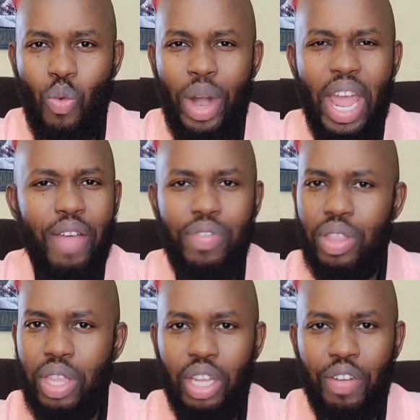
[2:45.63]
when
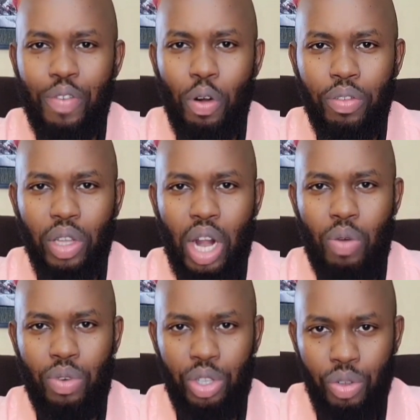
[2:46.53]
everything revolves
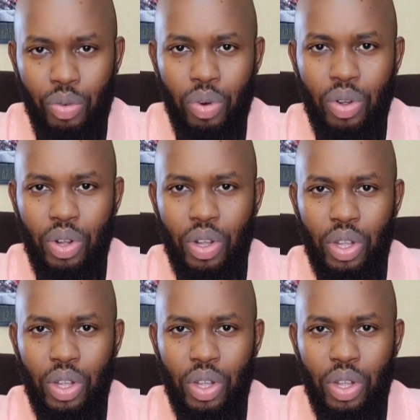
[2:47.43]
around you